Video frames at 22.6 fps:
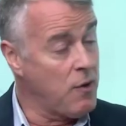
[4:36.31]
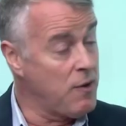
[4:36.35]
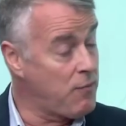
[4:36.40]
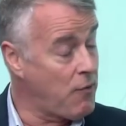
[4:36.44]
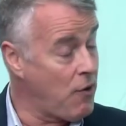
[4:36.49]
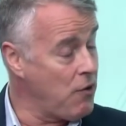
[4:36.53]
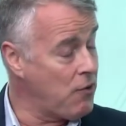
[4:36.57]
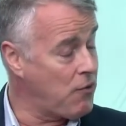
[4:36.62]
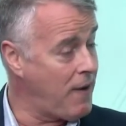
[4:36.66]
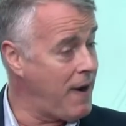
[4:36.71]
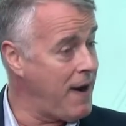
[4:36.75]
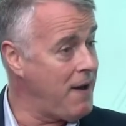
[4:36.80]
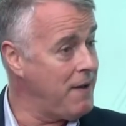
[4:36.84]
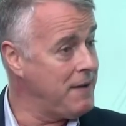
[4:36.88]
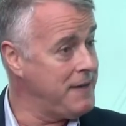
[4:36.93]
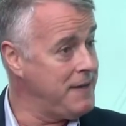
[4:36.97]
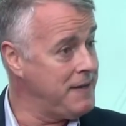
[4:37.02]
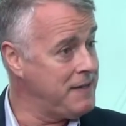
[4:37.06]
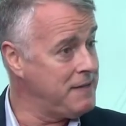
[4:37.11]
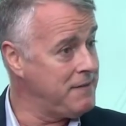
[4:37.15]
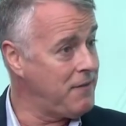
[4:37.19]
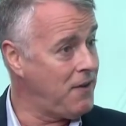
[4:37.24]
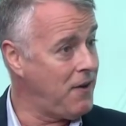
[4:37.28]
We broke ground
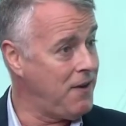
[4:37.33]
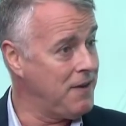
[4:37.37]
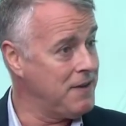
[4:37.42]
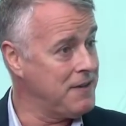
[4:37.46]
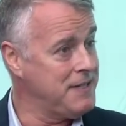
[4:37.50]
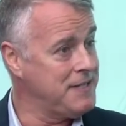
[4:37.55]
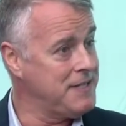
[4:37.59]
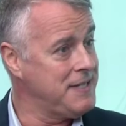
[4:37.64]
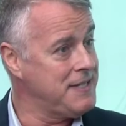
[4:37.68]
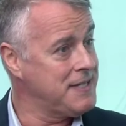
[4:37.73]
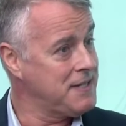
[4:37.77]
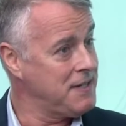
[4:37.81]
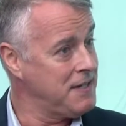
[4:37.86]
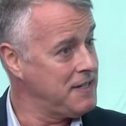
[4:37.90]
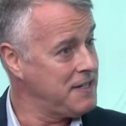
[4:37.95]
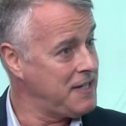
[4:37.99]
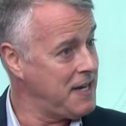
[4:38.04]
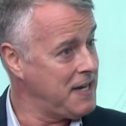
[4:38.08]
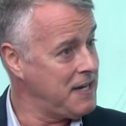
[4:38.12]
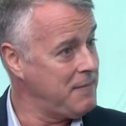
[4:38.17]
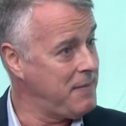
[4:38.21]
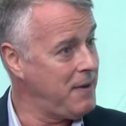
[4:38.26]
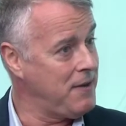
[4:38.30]
end of August. It's going to
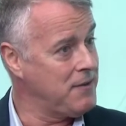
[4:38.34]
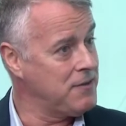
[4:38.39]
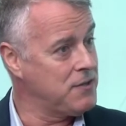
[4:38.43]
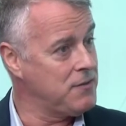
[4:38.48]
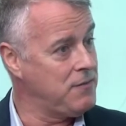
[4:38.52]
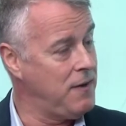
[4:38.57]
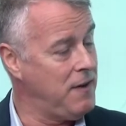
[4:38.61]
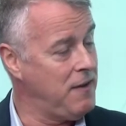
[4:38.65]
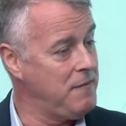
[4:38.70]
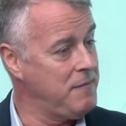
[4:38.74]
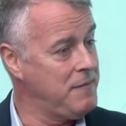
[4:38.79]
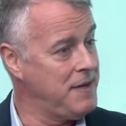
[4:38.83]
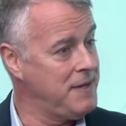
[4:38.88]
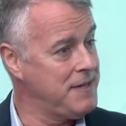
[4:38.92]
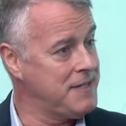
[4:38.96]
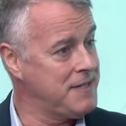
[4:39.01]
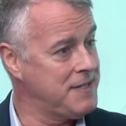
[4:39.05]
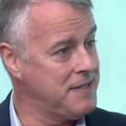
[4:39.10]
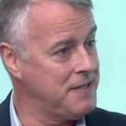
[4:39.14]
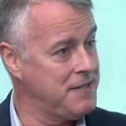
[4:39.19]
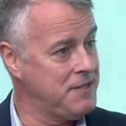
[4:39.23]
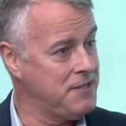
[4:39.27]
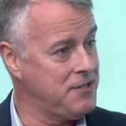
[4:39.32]
take about 12
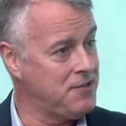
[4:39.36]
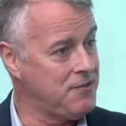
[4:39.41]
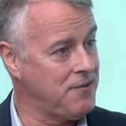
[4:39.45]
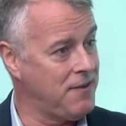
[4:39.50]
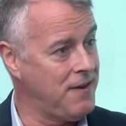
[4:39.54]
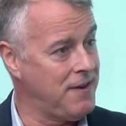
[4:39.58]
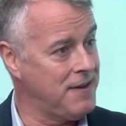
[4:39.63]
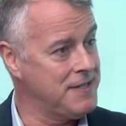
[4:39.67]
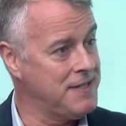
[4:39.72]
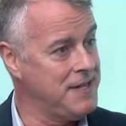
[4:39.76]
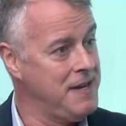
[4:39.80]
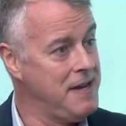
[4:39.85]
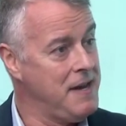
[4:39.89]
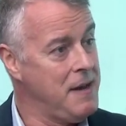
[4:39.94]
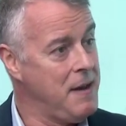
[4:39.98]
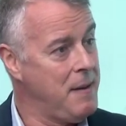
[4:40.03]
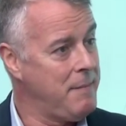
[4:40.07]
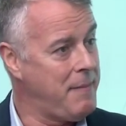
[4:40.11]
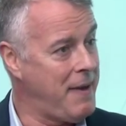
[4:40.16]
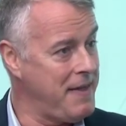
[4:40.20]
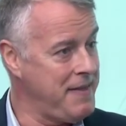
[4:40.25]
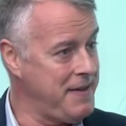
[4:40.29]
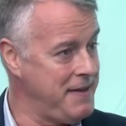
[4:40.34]
months to construct.
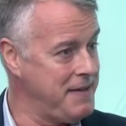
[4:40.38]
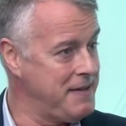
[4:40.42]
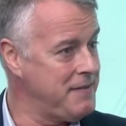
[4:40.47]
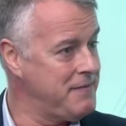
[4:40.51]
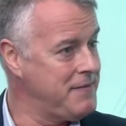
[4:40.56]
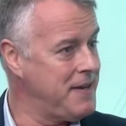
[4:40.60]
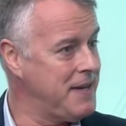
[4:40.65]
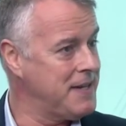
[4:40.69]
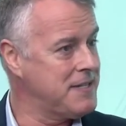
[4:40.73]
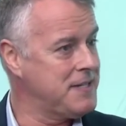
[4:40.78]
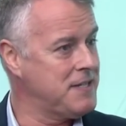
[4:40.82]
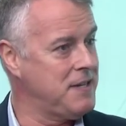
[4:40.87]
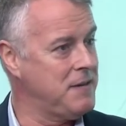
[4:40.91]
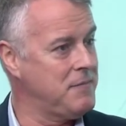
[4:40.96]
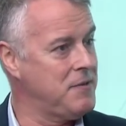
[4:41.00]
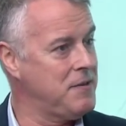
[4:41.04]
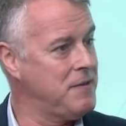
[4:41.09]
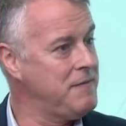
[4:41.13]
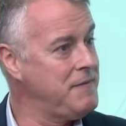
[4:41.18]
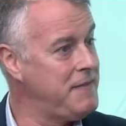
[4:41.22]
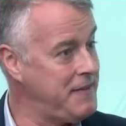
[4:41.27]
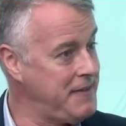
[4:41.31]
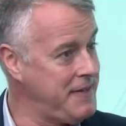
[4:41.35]
By the end of next
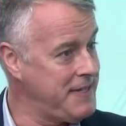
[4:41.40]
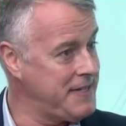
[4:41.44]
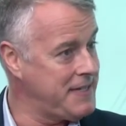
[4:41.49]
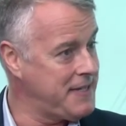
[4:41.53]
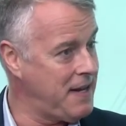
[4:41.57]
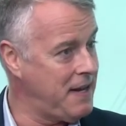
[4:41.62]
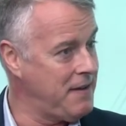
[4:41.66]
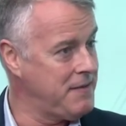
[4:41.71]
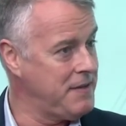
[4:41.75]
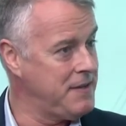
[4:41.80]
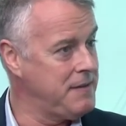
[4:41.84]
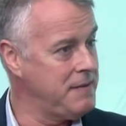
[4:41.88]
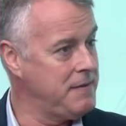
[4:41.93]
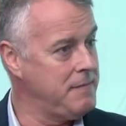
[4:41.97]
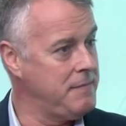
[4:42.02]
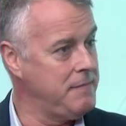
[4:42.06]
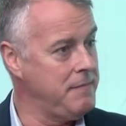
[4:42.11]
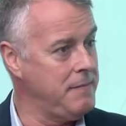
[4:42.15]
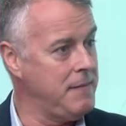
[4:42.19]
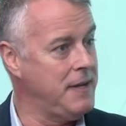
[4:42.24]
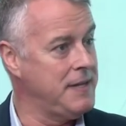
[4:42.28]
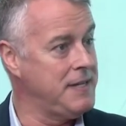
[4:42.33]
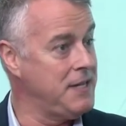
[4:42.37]
summer, 57
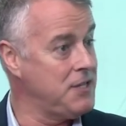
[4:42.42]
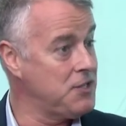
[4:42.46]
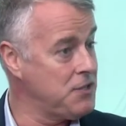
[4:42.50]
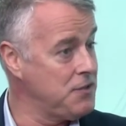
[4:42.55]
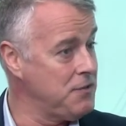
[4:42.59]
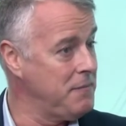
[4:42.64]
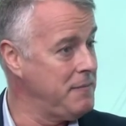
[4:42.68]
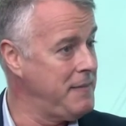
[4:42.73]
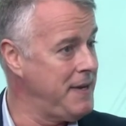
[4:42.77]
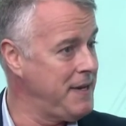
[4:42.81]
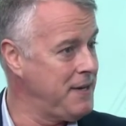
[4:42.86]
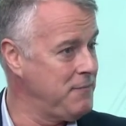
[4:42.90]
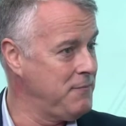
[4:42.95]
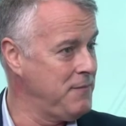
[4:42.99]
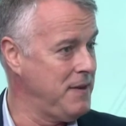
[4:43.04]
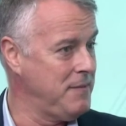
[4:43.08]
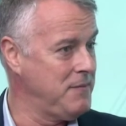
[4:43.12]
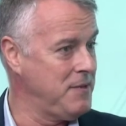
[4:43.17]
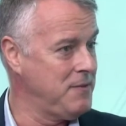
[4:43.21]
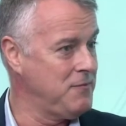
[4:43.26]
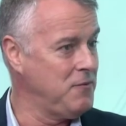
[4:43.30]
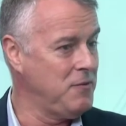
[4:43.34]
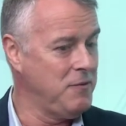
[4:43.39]
additional men and
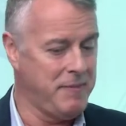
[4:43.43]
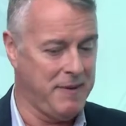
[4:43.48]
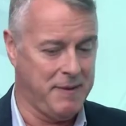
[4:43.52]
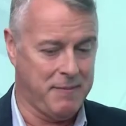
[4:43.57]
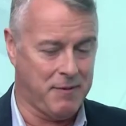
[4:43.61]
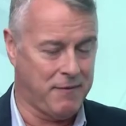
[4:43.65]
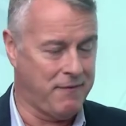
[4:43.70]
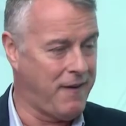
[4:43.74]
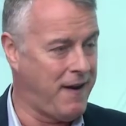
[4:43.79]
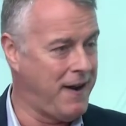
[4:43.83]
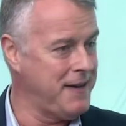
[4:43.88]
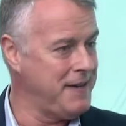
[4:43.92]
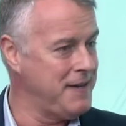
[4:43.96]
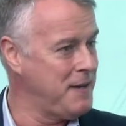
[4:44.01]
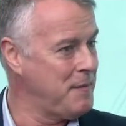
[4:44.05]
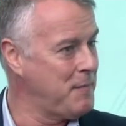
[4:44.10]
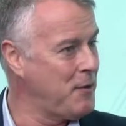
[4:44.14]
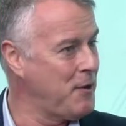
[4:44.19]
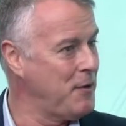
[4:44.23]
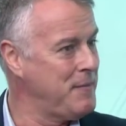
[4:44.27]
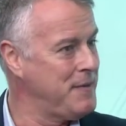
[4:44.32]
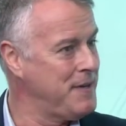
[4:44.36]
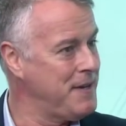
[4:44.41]
women will be provided a
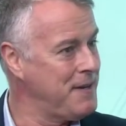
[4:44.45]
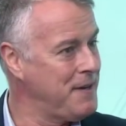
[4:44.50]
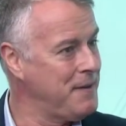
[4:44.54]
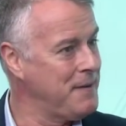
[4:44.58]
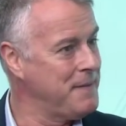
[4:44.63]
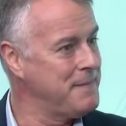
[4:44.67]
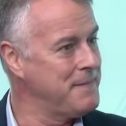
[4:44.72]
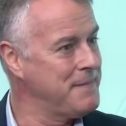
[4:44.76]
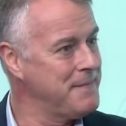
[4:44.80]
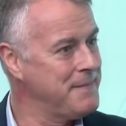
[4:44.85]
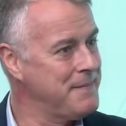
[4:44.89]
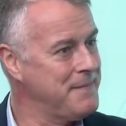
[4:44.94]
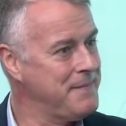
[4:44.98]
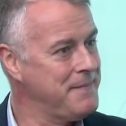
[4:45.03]
permanent home.